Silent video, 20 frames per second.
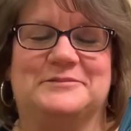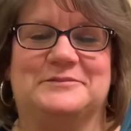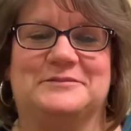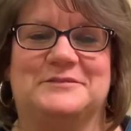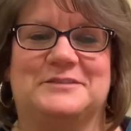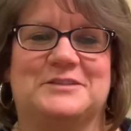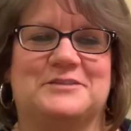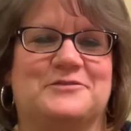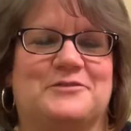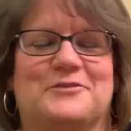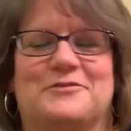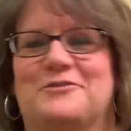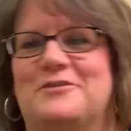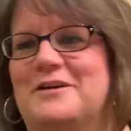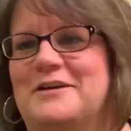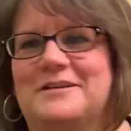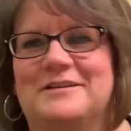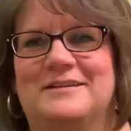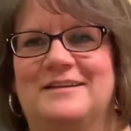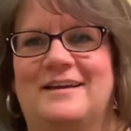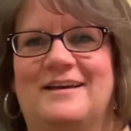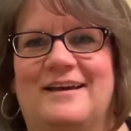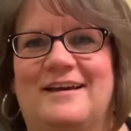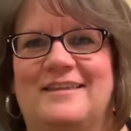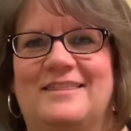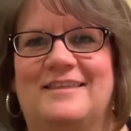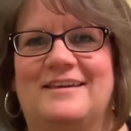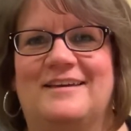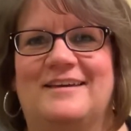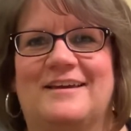just for fun. I
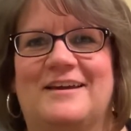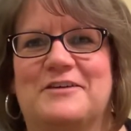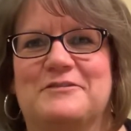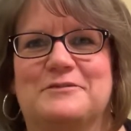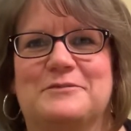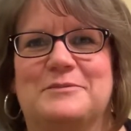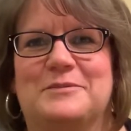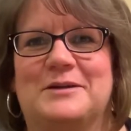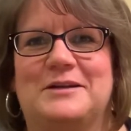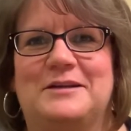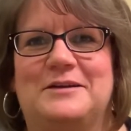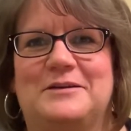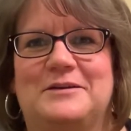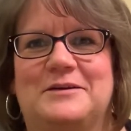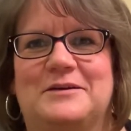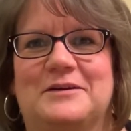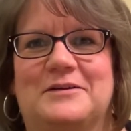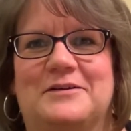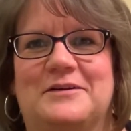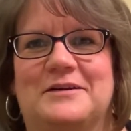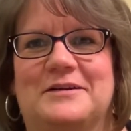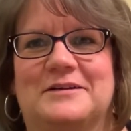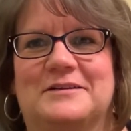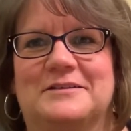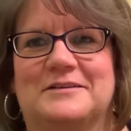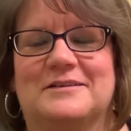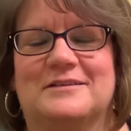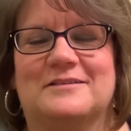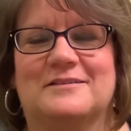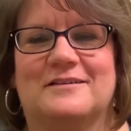think everybody
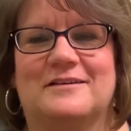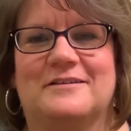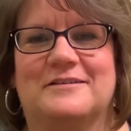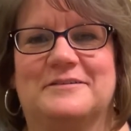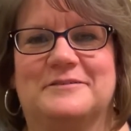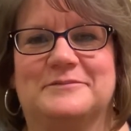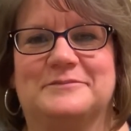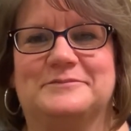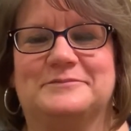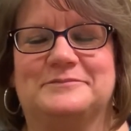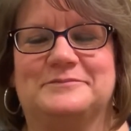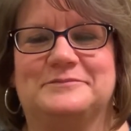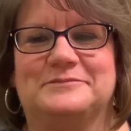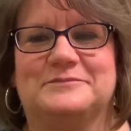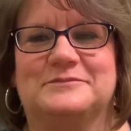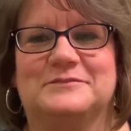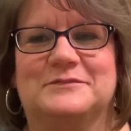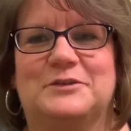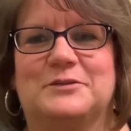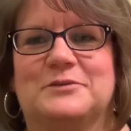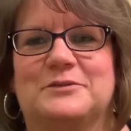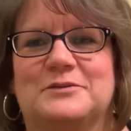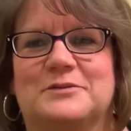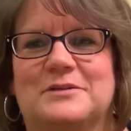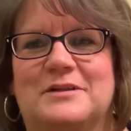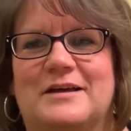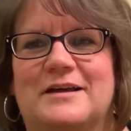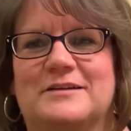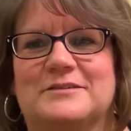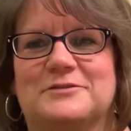on Google
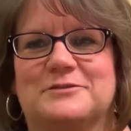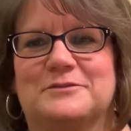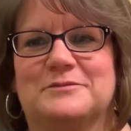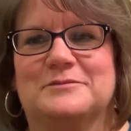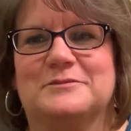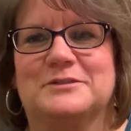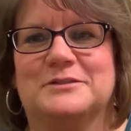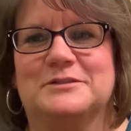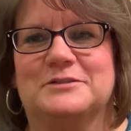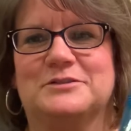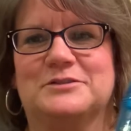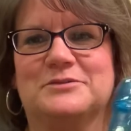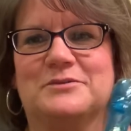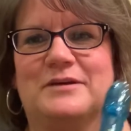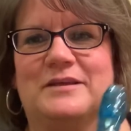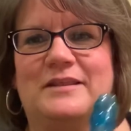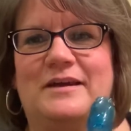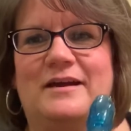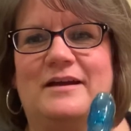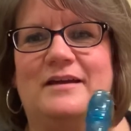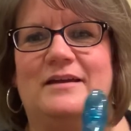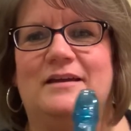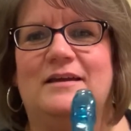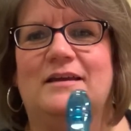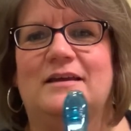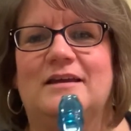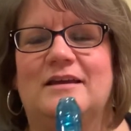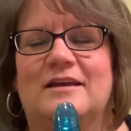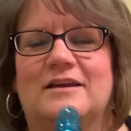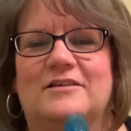Classroom will enjoy that.
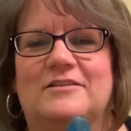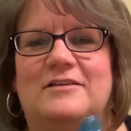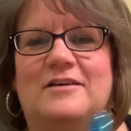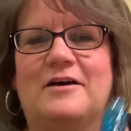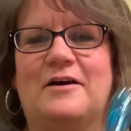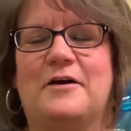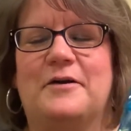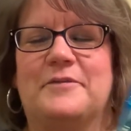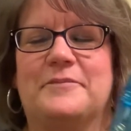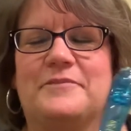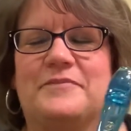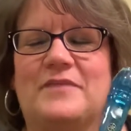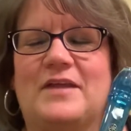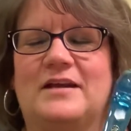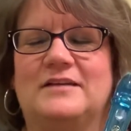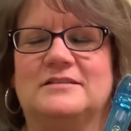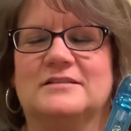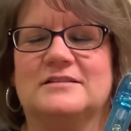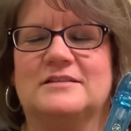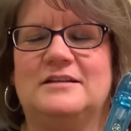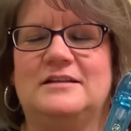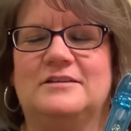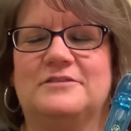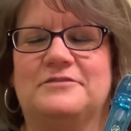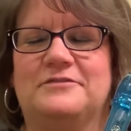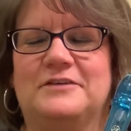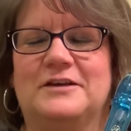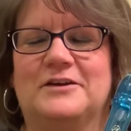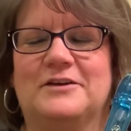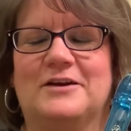I just need to
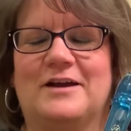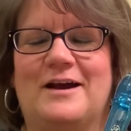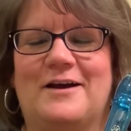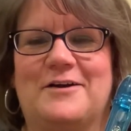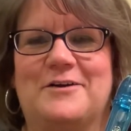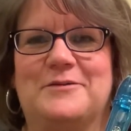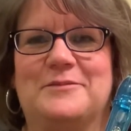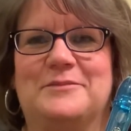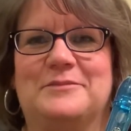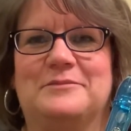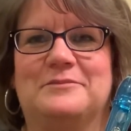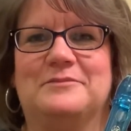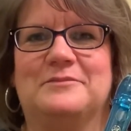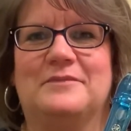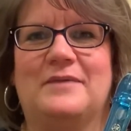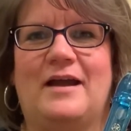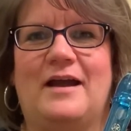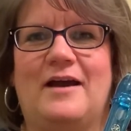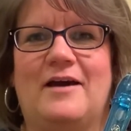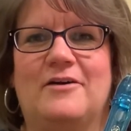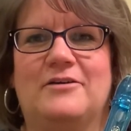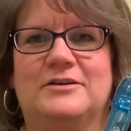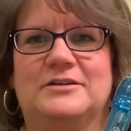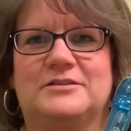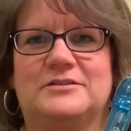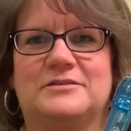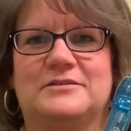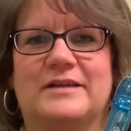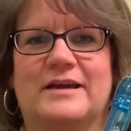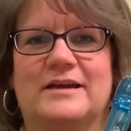figure out how to
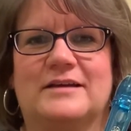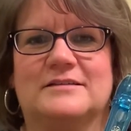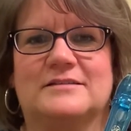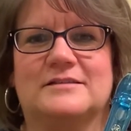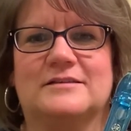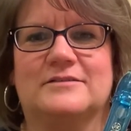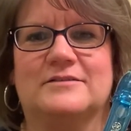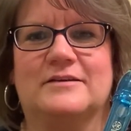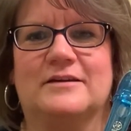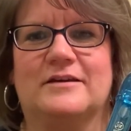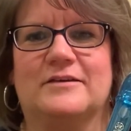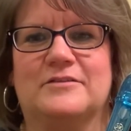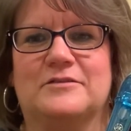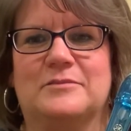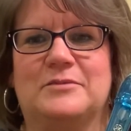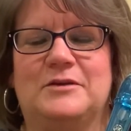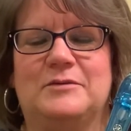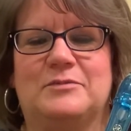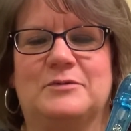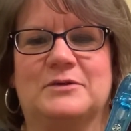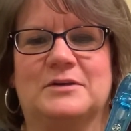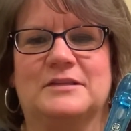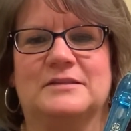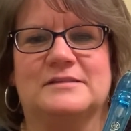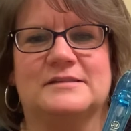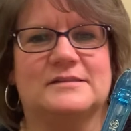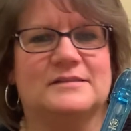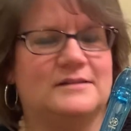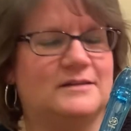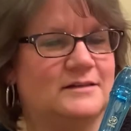do that so that other people can
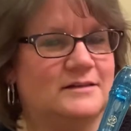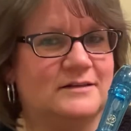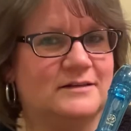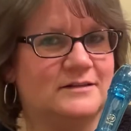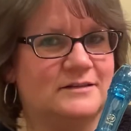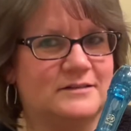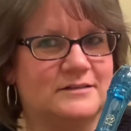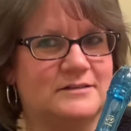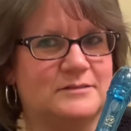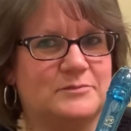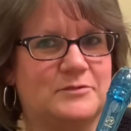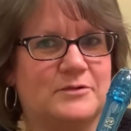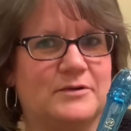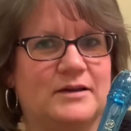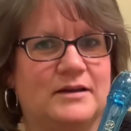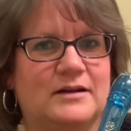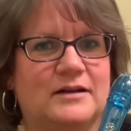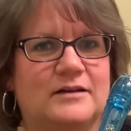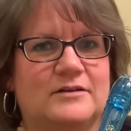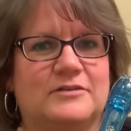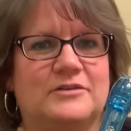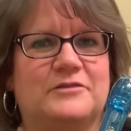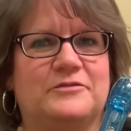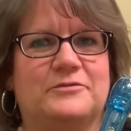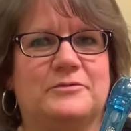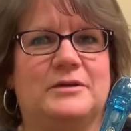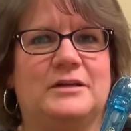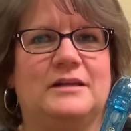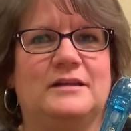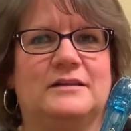see it at this point. I don't know if
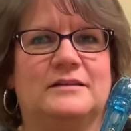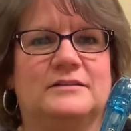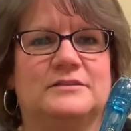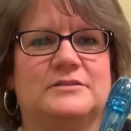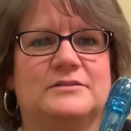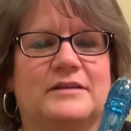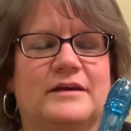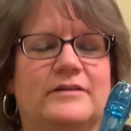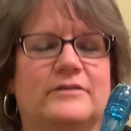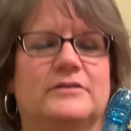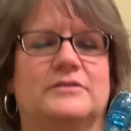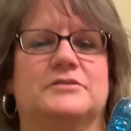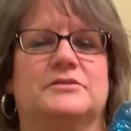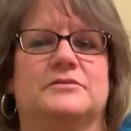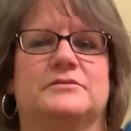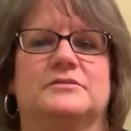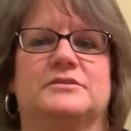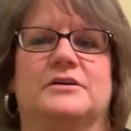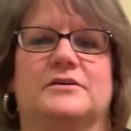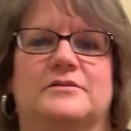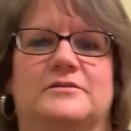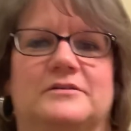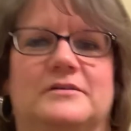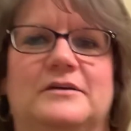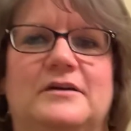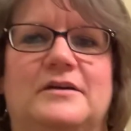we need to do that on Dojo